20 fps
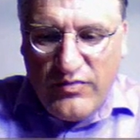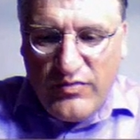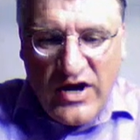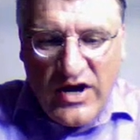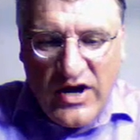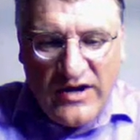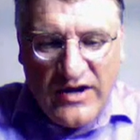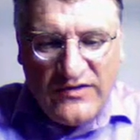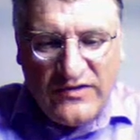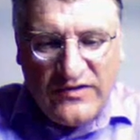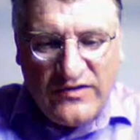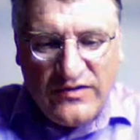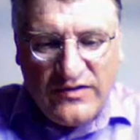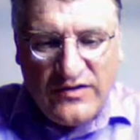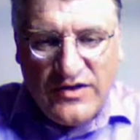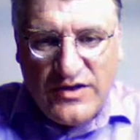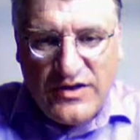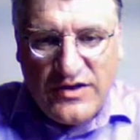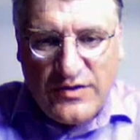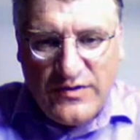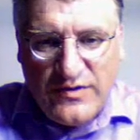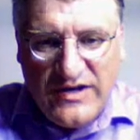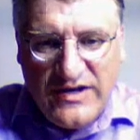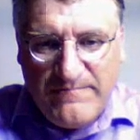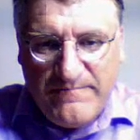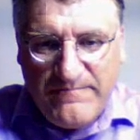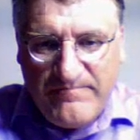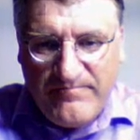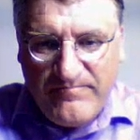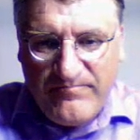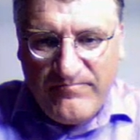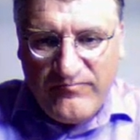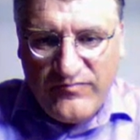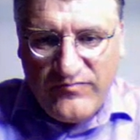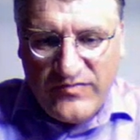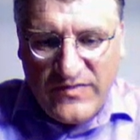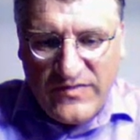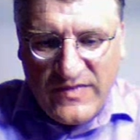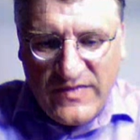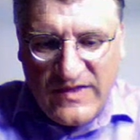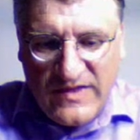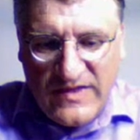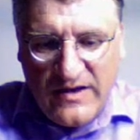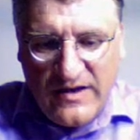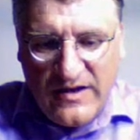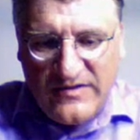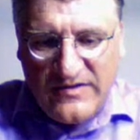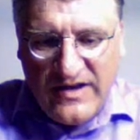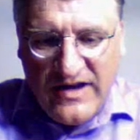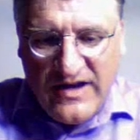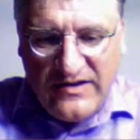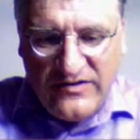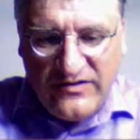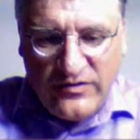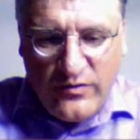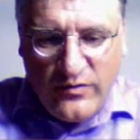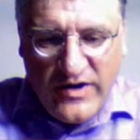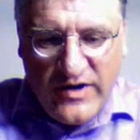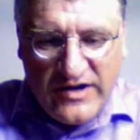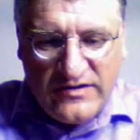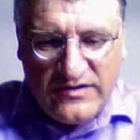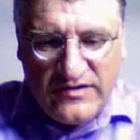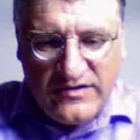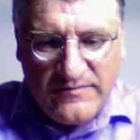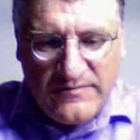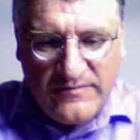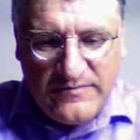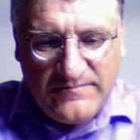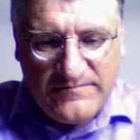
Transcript: plus 3 times s squared.